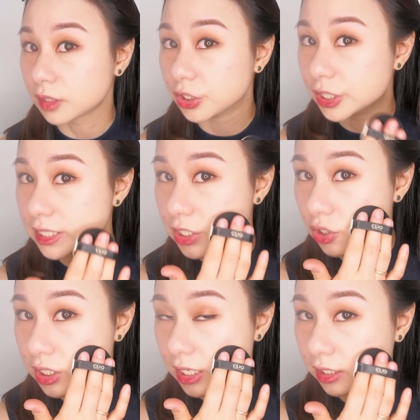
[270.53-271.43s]
You can still
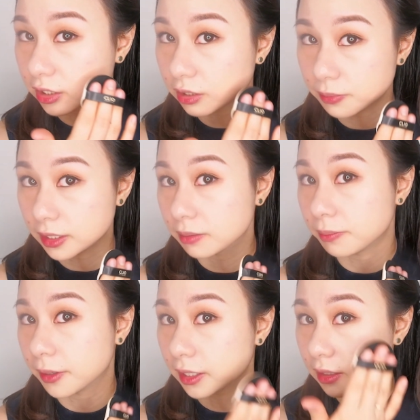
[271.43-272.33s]
see it a little bit,
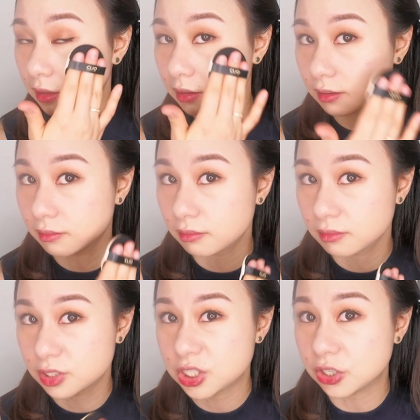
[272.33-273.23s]
but
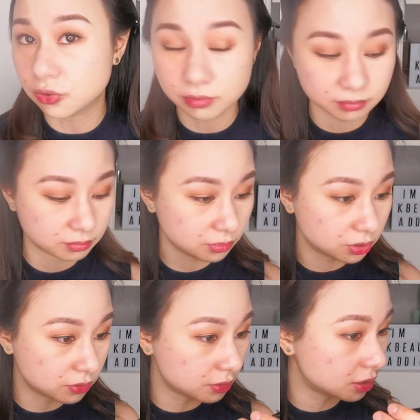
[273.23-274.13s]
still,
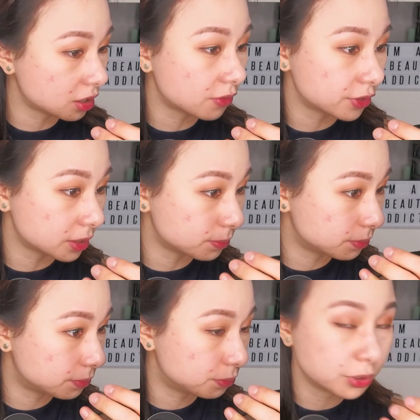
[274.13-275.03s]
it covered it
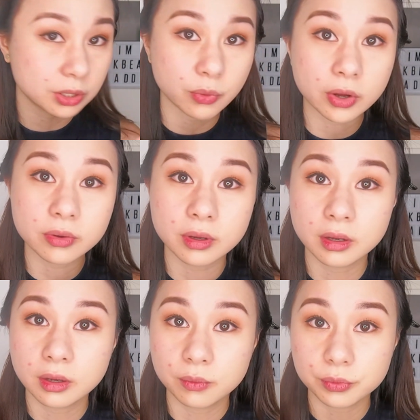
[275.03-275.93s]
pretty well
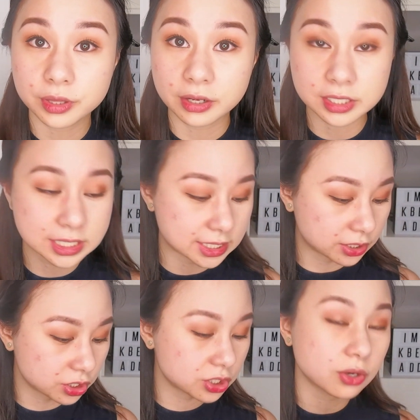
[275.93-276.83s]
without
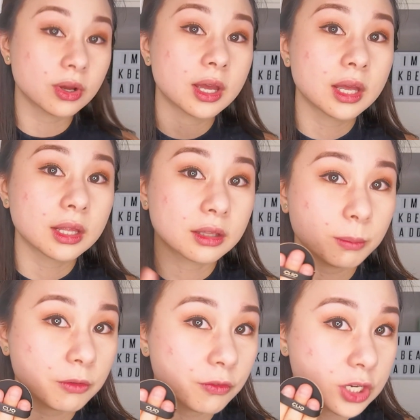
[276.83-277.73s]
concealer. So let
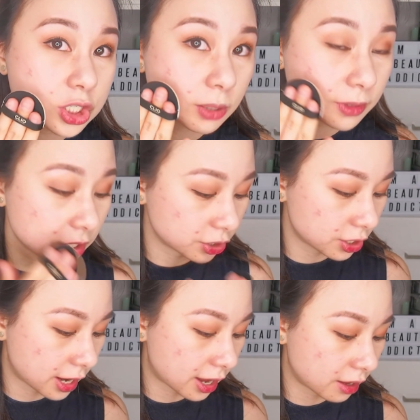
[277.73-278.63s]
me finish up the other
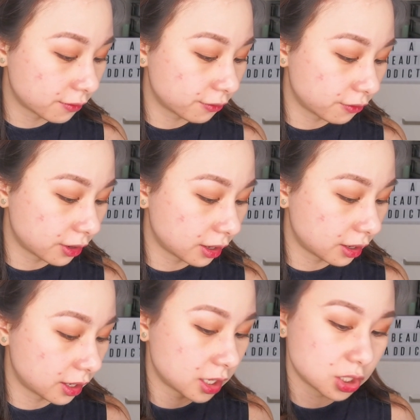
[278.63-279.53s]
half
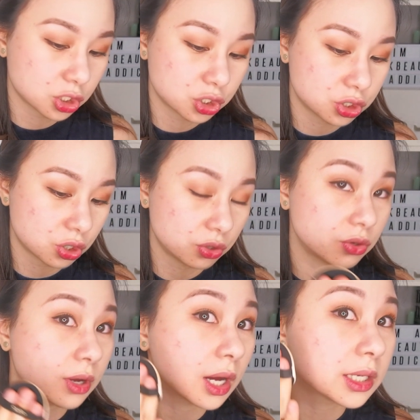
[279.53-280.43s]
and show you
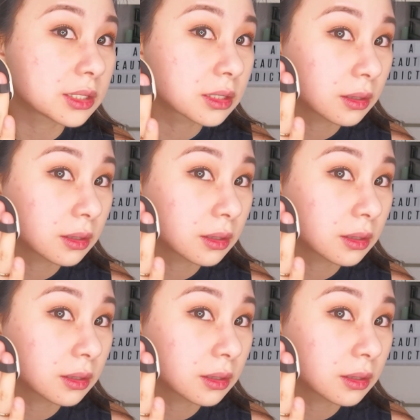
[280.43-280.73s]
guys.